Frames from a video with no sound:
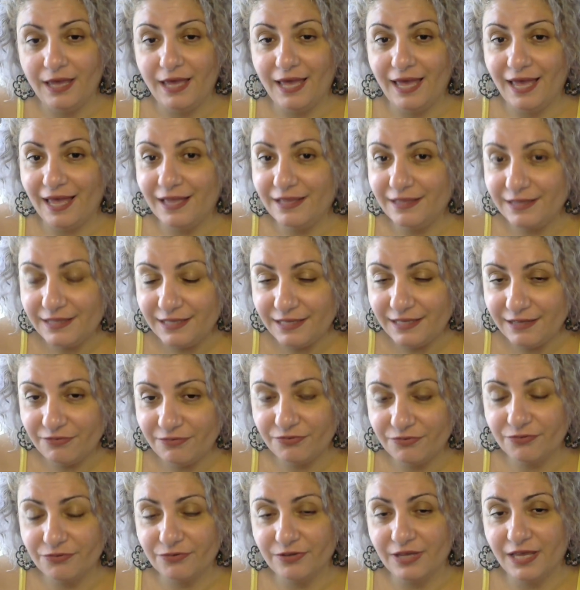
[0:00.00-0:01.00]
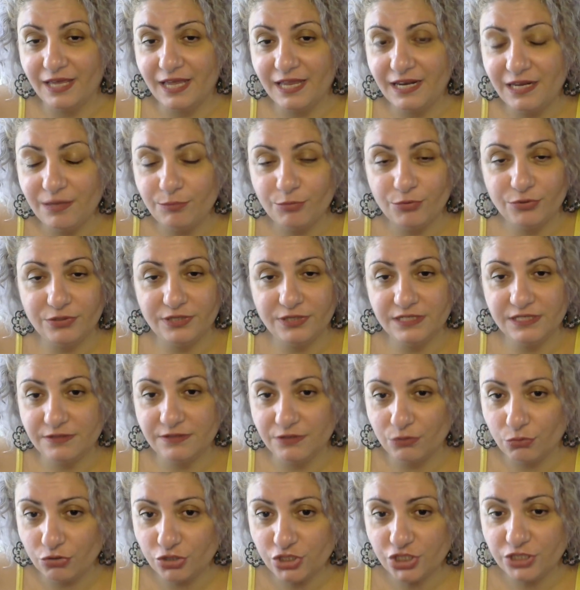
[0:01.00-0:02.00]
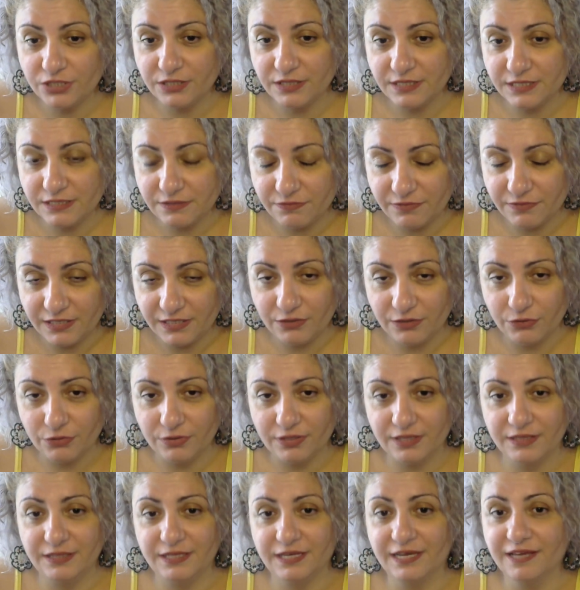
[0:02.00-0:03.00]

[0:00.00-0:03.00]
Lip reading: And if anybody is watching this video that they